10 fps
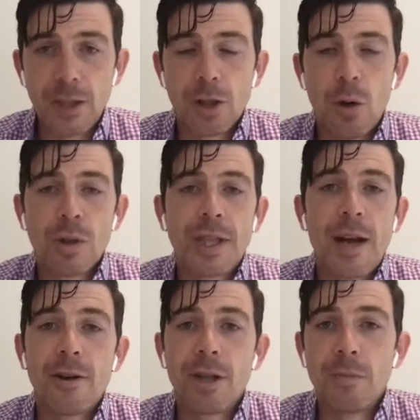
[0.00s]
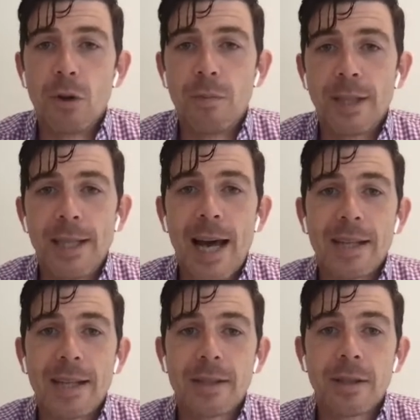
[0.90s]
the gold standard in movement
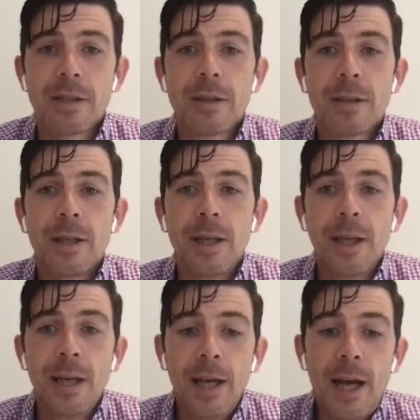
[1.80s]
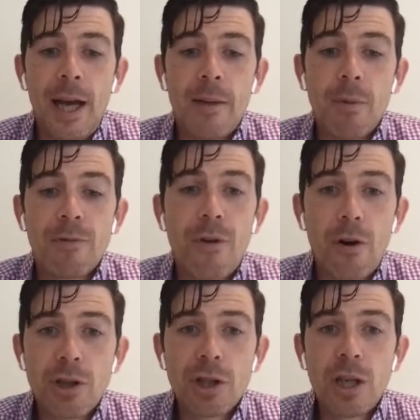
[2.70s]
analysis.
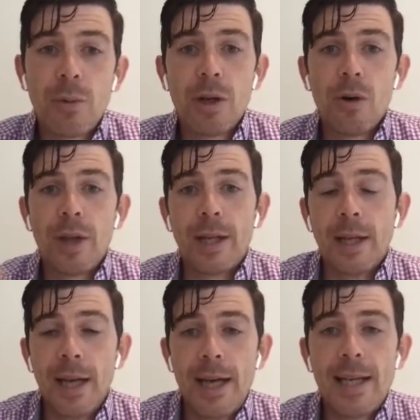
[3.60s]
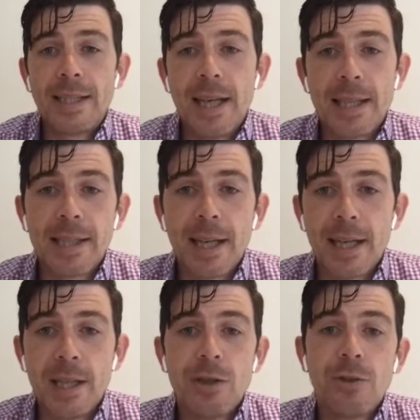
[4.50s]
Unfortunately, we know that ACL
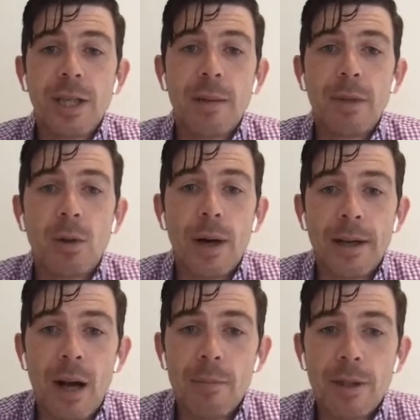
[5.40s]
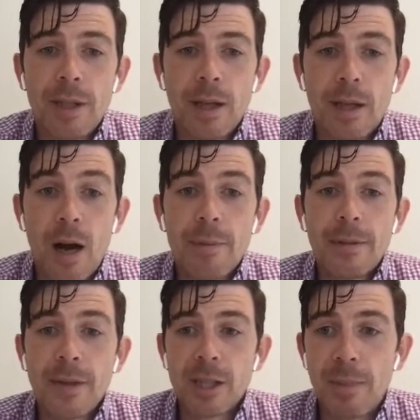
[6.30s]
second injury can be quite
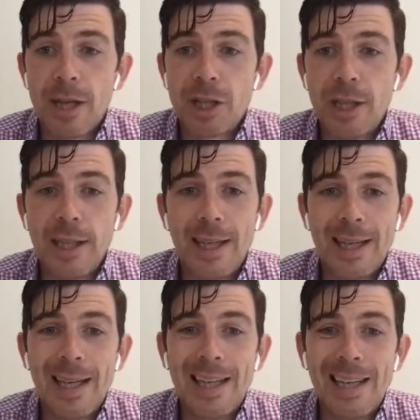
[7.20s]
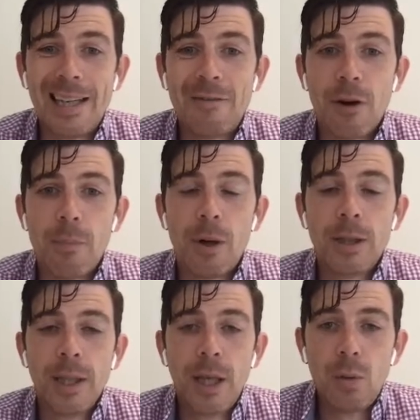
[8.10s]
common, especially in elite
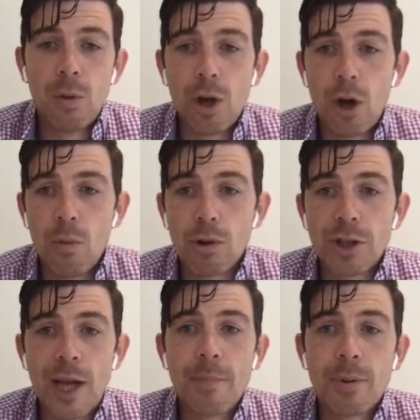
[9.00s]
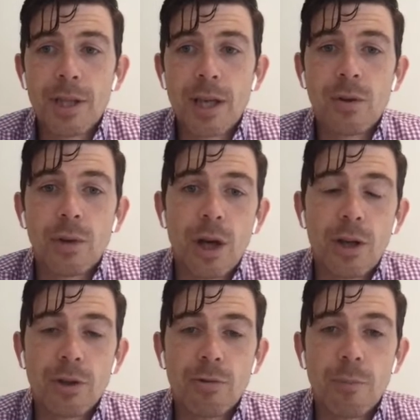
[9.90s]
football, with almost 10% going
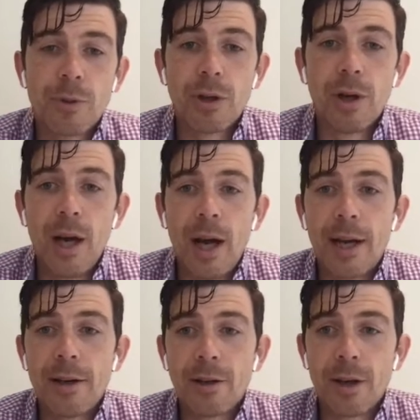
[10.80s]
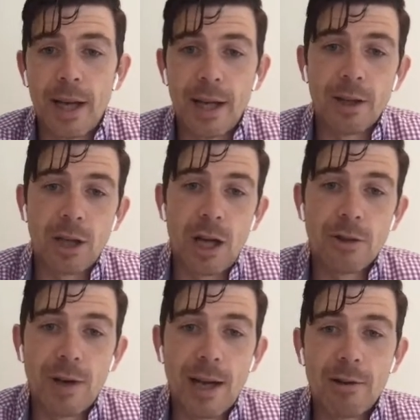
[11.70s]
on to rupture either their
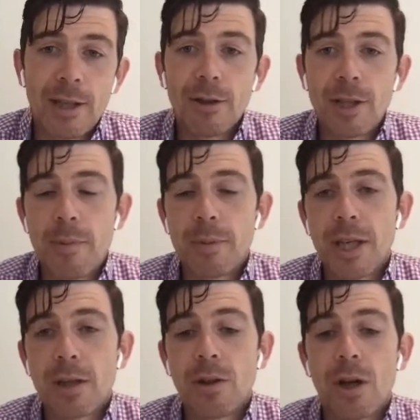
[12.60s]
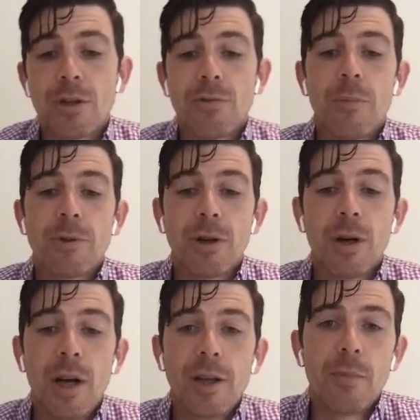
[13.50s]
contralateral knee or 10% going on to rupture
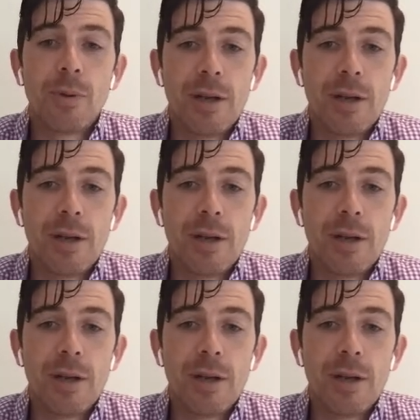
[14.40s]
their